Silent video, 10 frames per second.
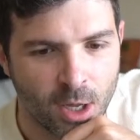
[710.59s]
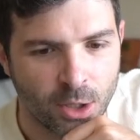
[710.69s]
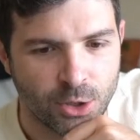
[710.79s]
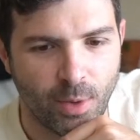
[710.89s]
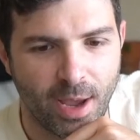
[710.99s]

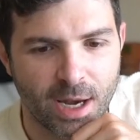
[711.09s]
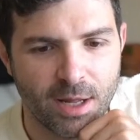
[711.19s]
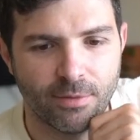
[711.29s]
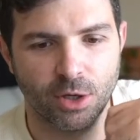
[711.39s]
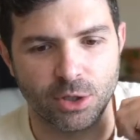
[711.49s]
Do any
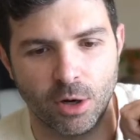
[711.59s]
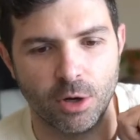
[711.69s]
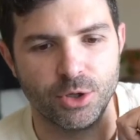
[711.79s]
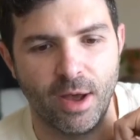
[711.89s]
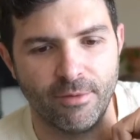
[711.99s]
of the
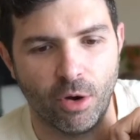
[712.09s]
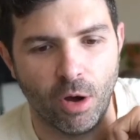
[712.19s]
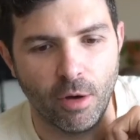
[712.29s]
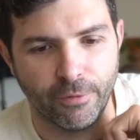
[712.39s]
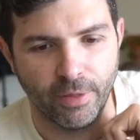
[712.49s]
guitars you have
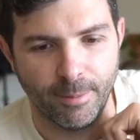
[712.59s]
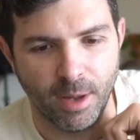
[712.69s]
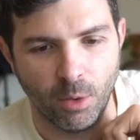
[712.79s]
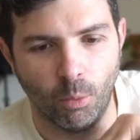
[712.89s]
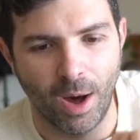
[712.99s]
offer them,
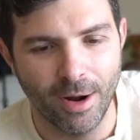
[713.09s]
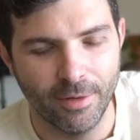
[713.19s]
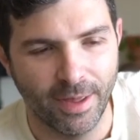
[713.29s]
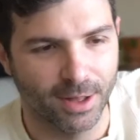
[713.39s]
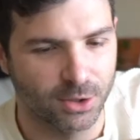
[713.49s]
and why are
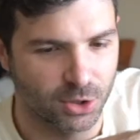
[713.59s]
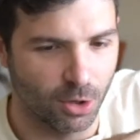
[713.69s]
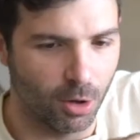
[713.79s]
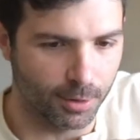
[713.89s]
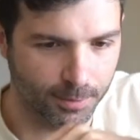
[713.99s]
they
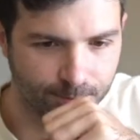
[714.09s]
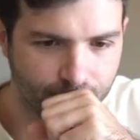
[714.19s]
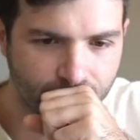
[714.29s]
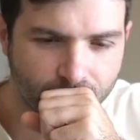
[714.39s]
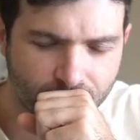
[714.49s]
installed?
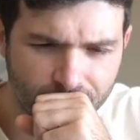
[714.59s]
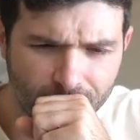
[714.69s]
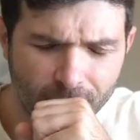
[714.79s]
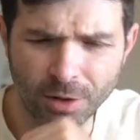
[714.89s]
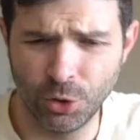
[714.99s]

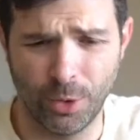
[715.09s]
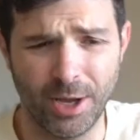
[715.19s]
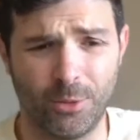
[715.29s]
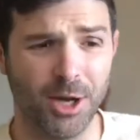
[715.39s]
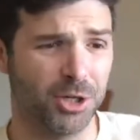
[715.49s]
Great
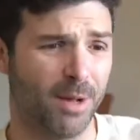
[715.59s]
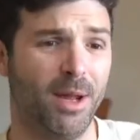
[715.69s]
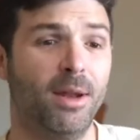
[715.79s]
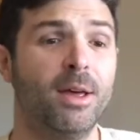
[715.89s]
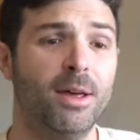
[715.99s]
question. I
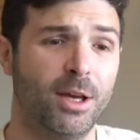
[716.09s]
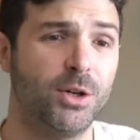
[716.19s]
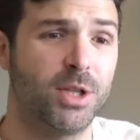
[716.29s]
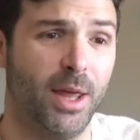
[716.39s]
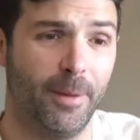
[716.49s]
mean, here's the thing.